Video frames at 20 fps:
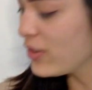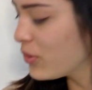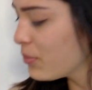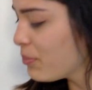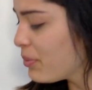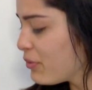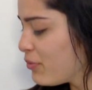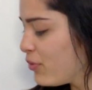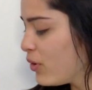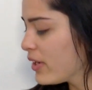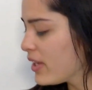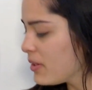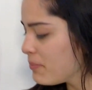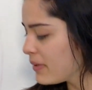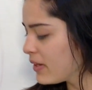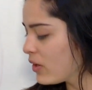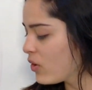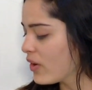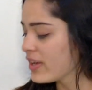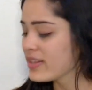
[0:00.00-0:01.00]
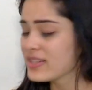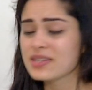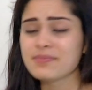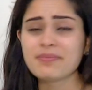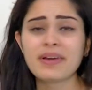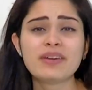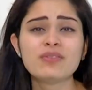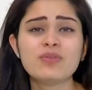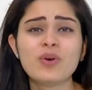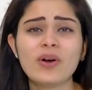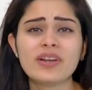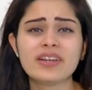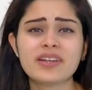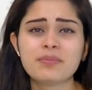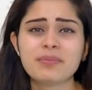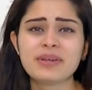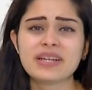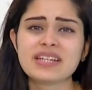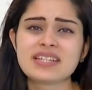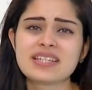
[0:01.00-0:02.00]
don't prefer keeping coins in my
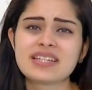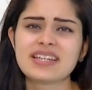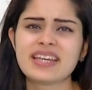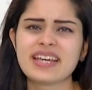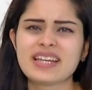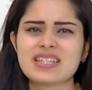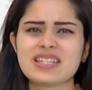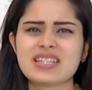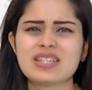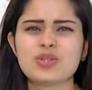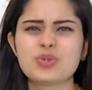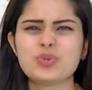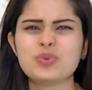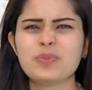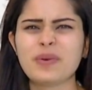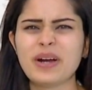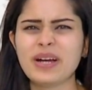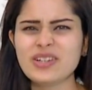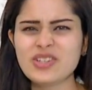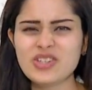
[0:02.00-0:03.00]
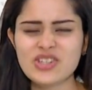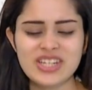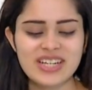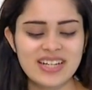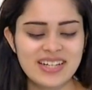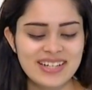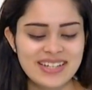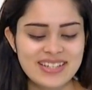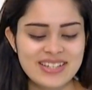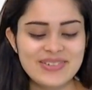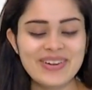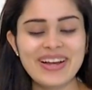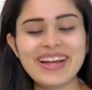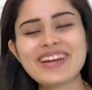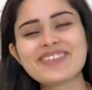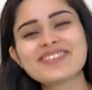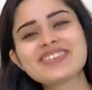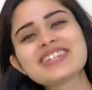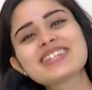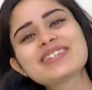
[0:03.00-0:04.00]
wallet because it gets too much. So I
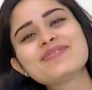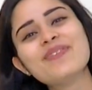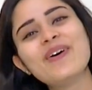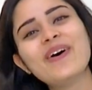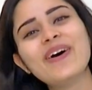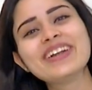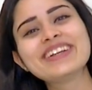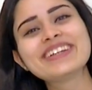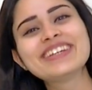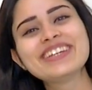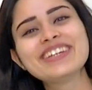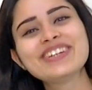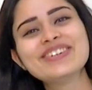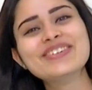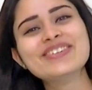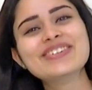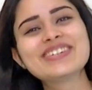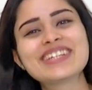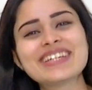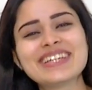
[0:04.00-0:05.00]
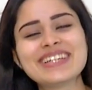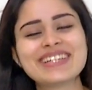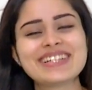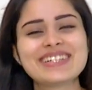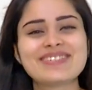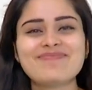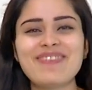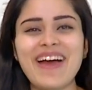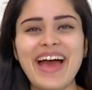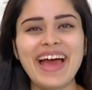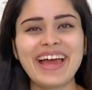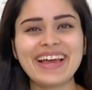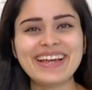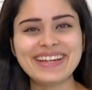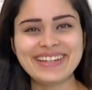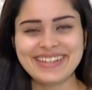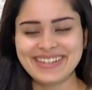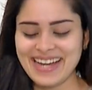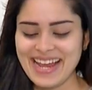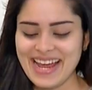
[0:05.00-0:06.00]
have this small cute little bag,
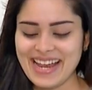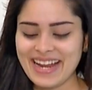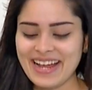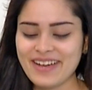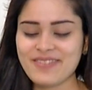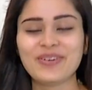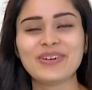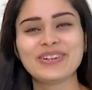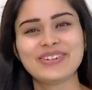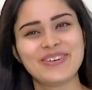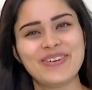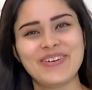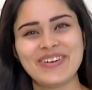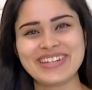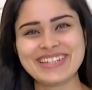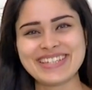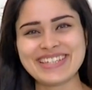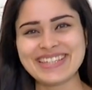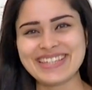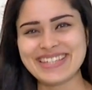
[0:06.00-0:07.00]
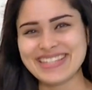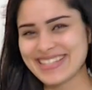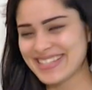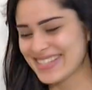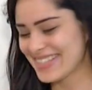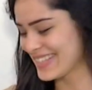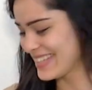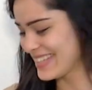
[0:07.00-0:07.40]
and I have all the coins in this.